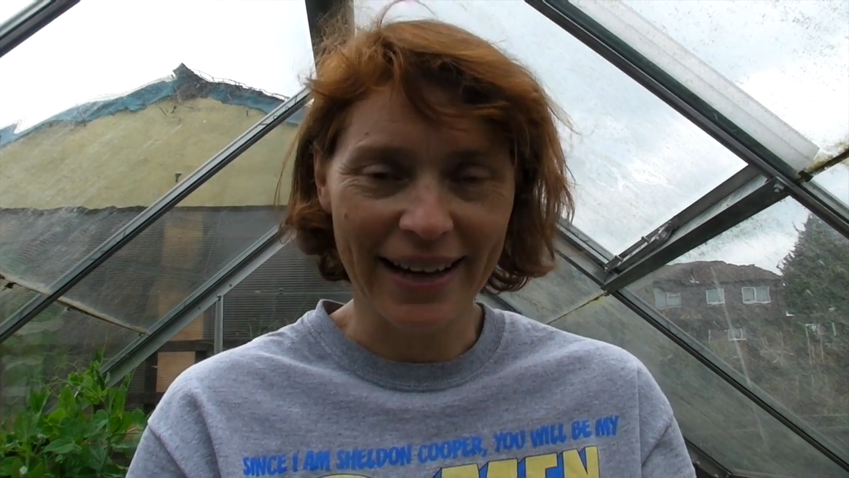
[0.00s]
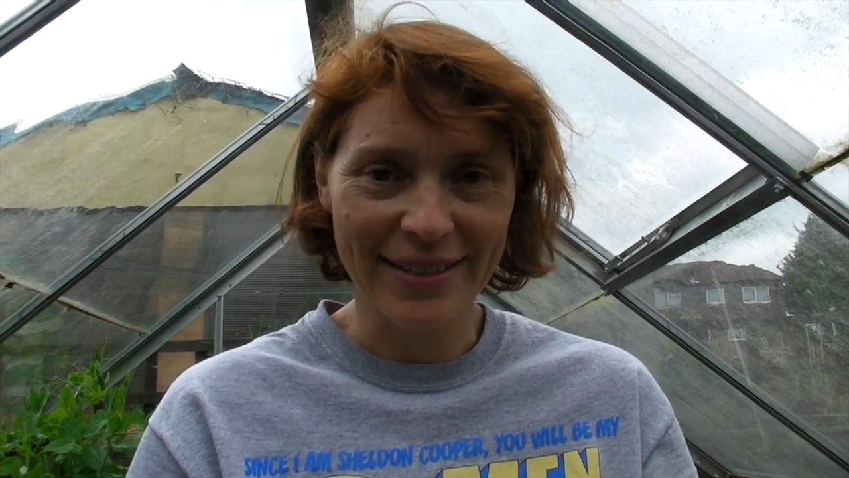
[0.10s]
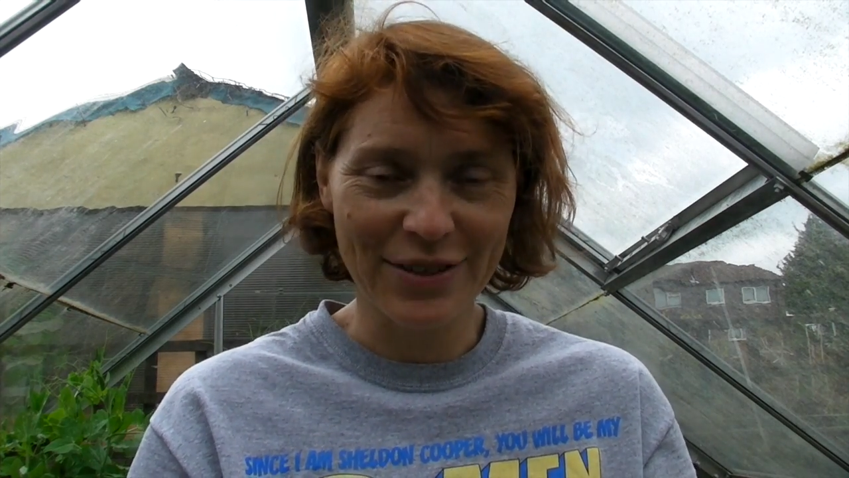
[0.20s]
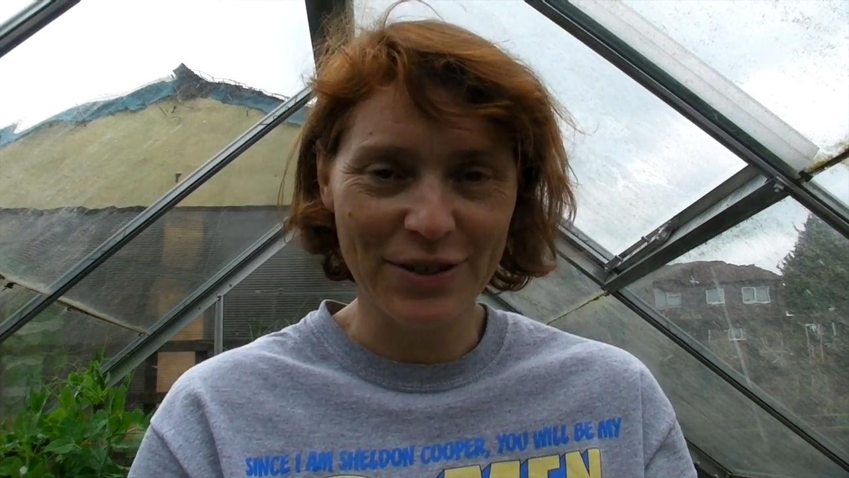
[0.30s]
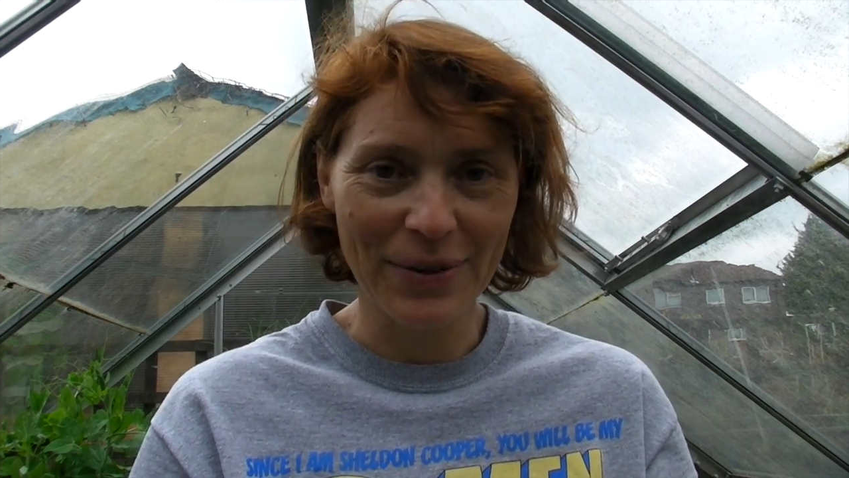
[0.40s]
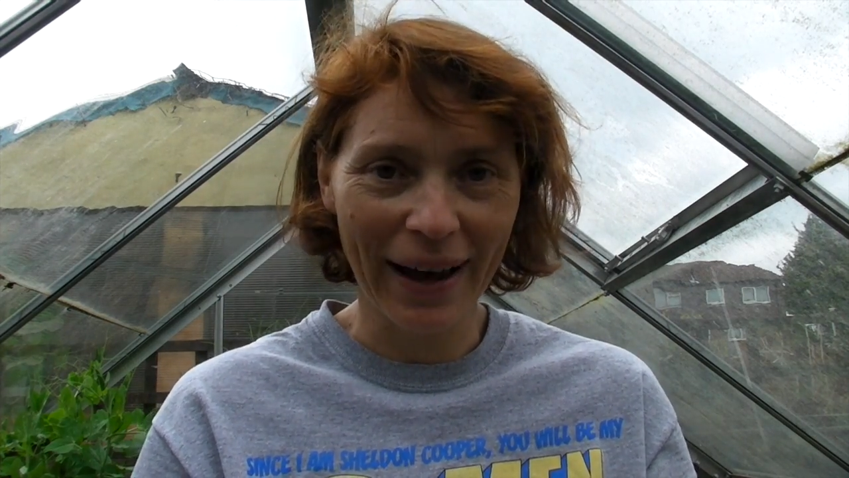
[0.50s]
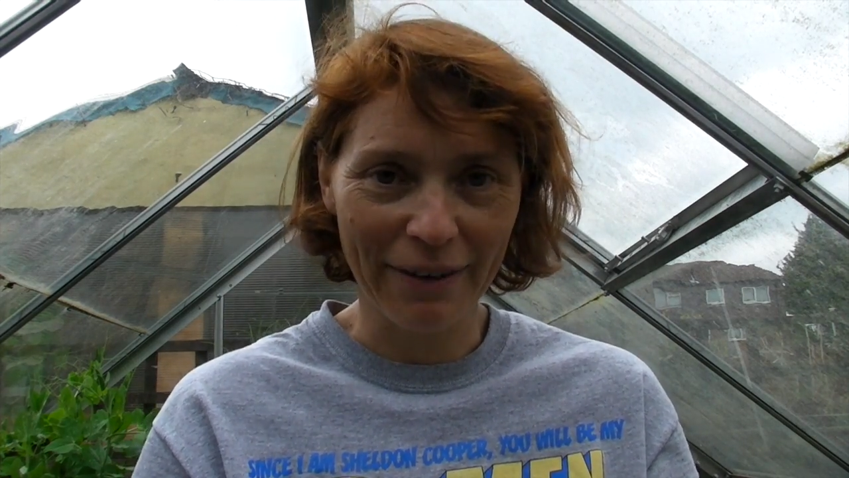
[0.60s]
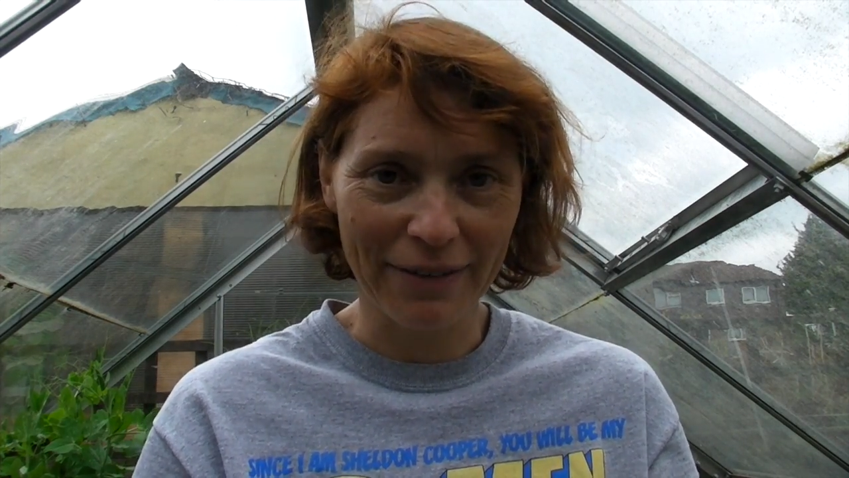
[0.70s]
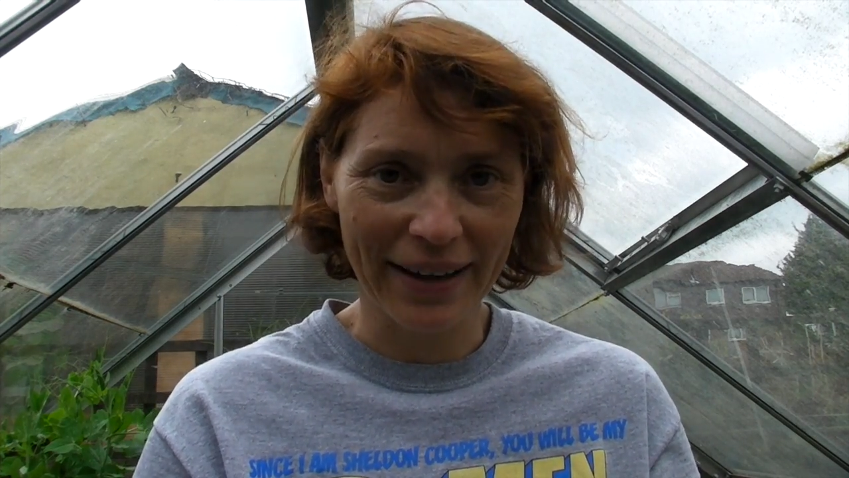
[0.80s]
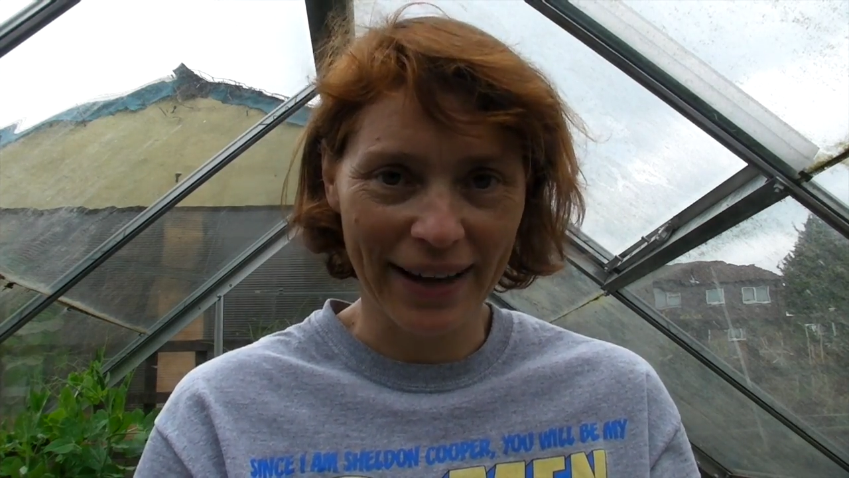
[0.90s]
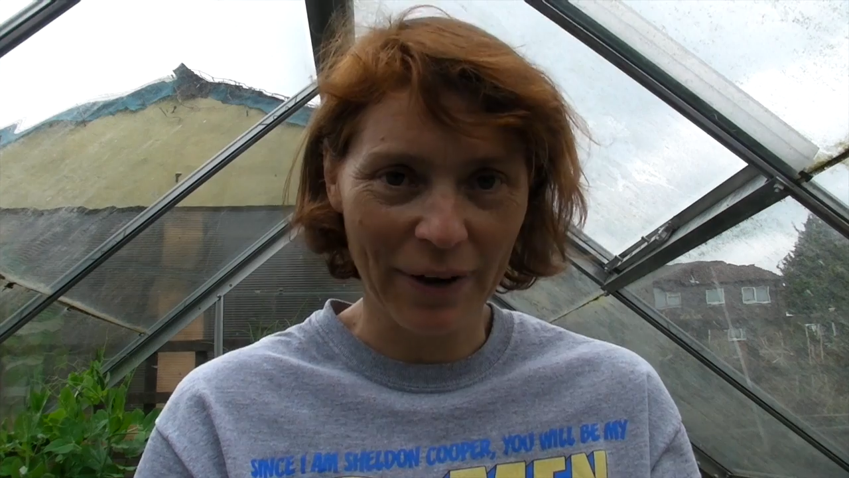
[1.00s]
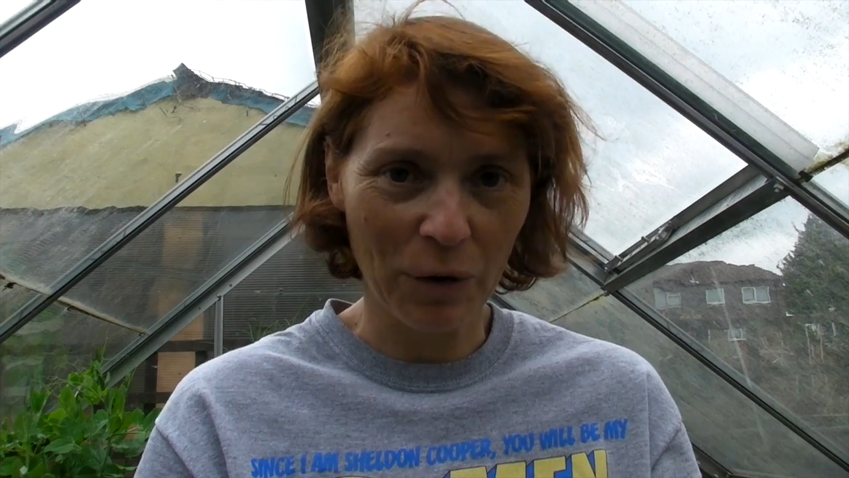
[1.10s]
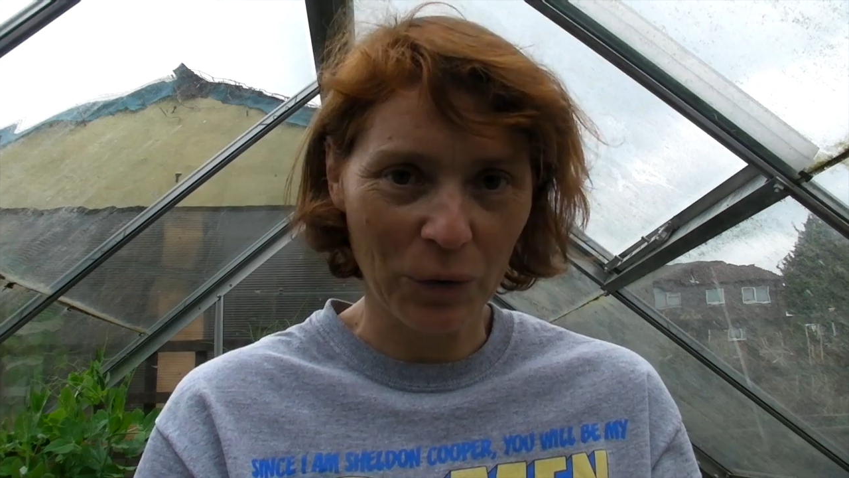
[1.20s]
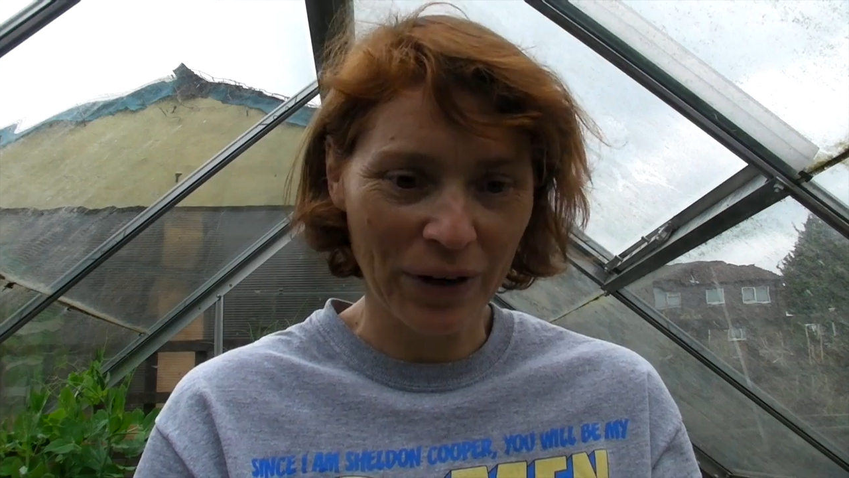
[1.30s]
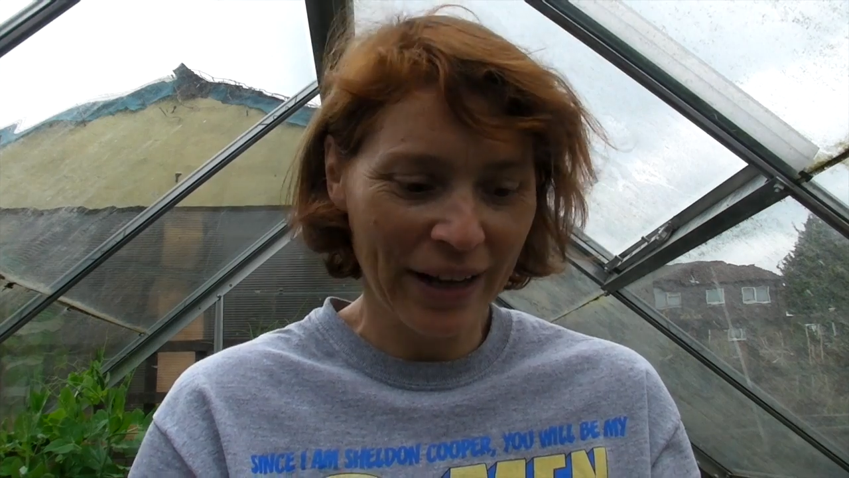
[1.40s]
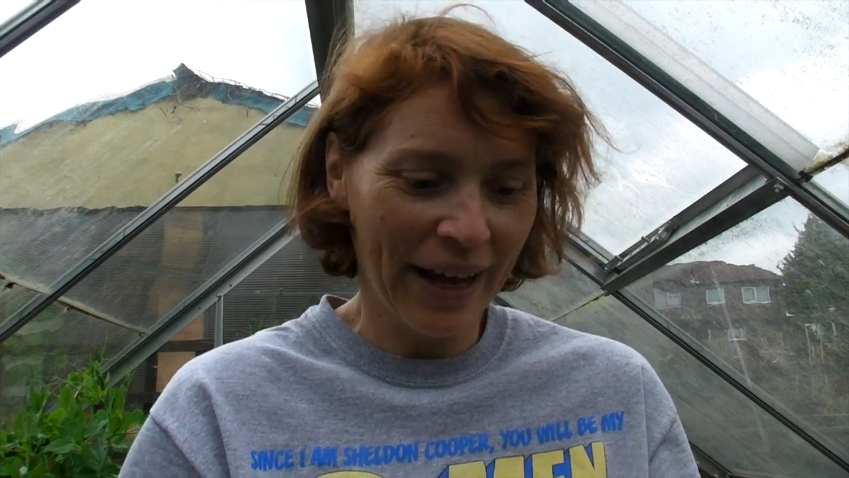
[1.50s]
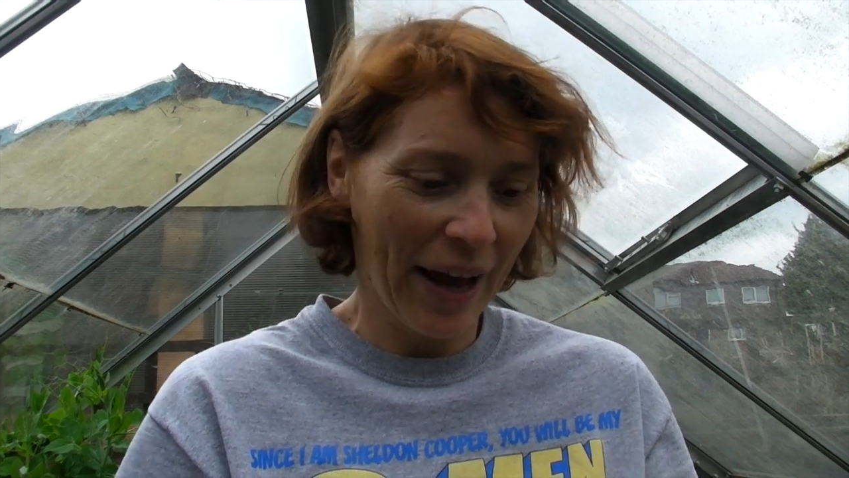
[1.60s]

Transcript: as to how they get on,